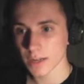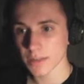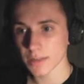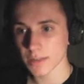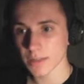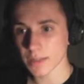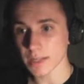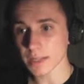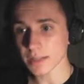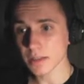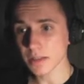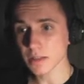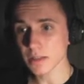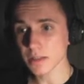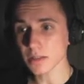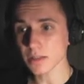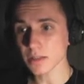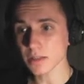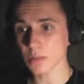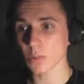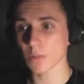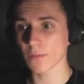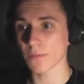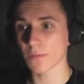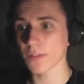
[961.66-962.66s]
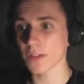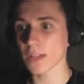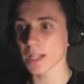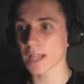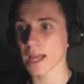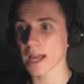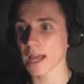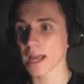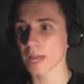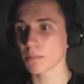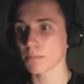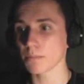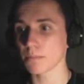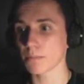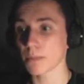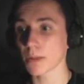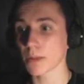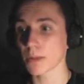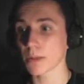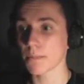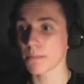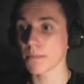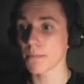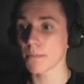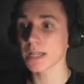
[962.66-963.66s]
The incident with Wilhelm
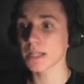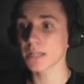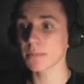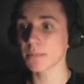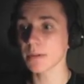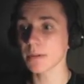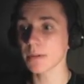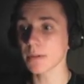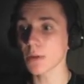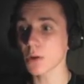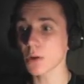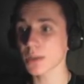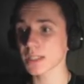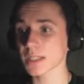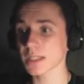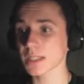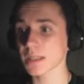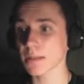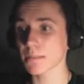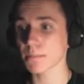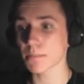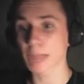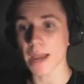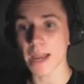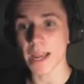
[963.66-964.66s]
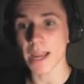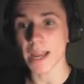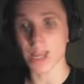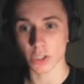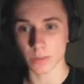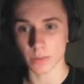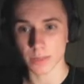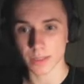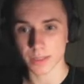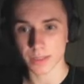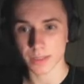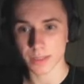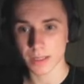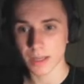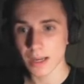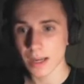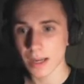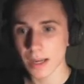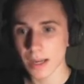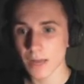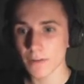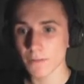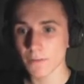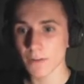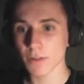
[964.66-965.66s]
made me most impetuous,
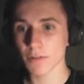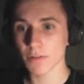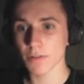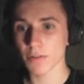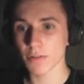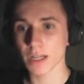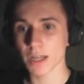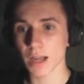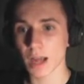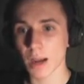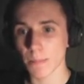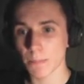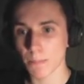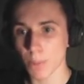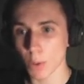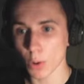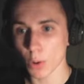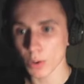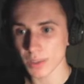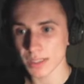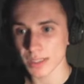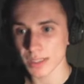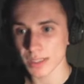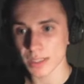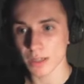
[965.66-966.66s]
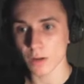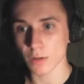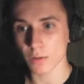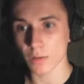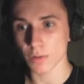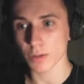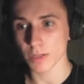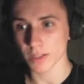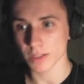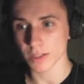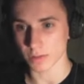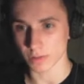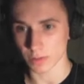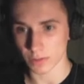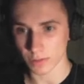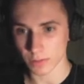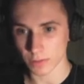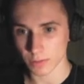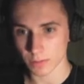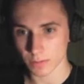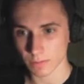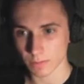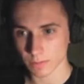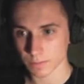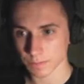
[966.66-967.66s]
fearing a paucity of
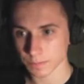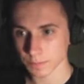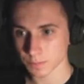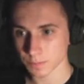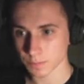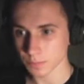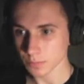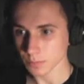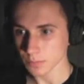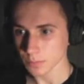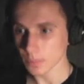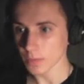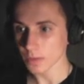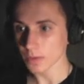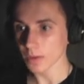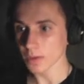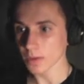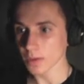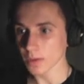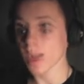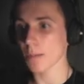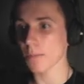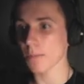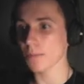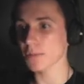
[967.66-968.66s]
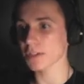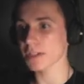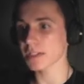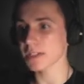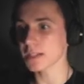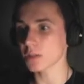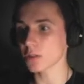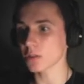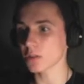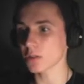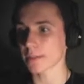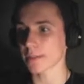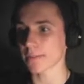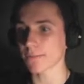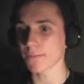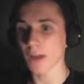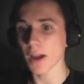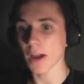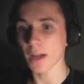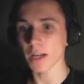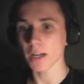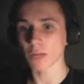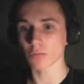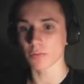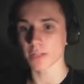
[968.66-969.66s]
prisoners. I proceeded with the
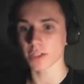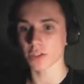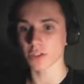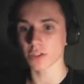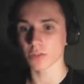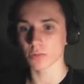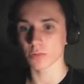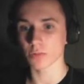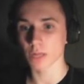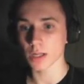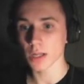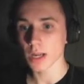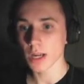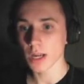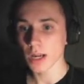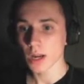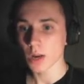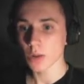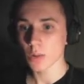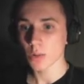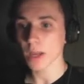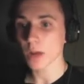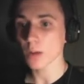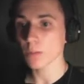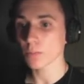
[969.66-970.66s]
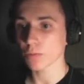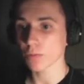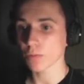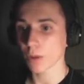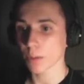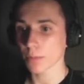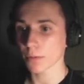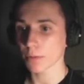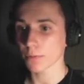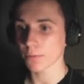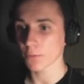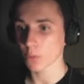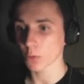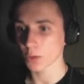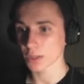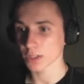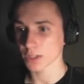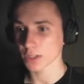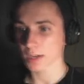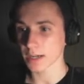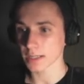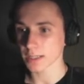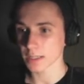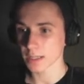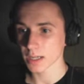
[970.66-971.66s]
final ritual without proper
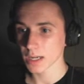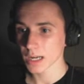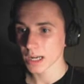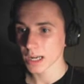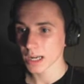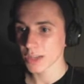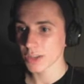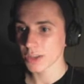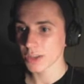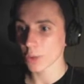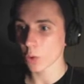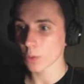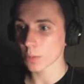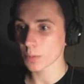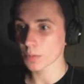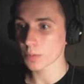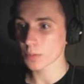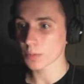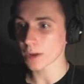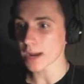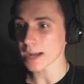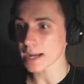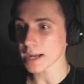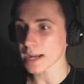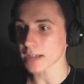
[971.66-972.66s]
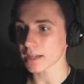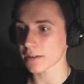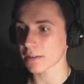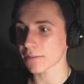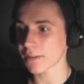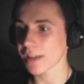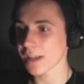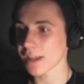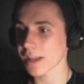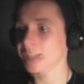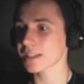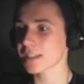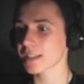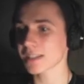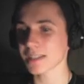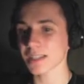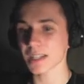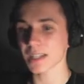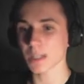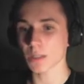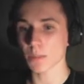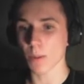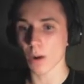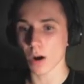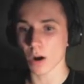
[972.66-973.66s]
foresight. The orb cracked and fell into
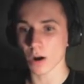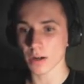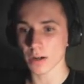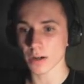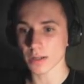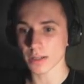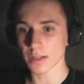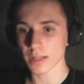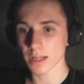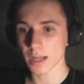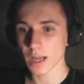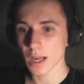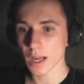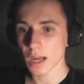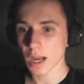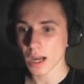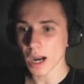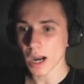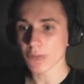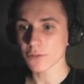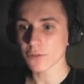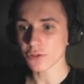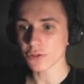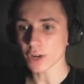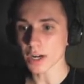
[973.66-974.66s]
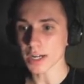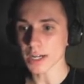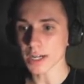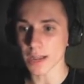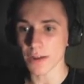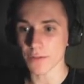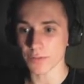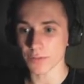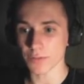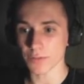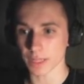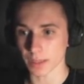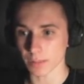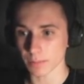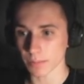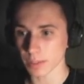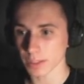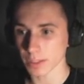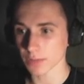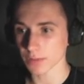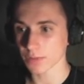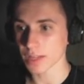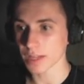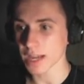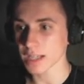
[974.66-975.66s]
six parts. I have tried everything,
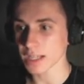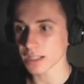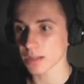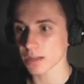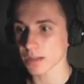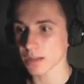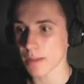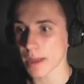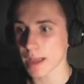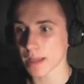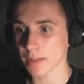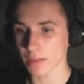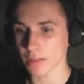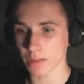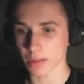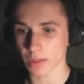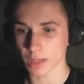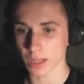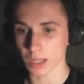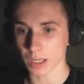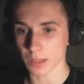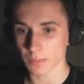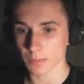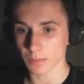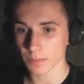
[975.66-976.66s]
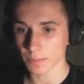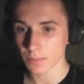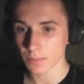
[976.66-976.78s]
but have yet to mend the thing.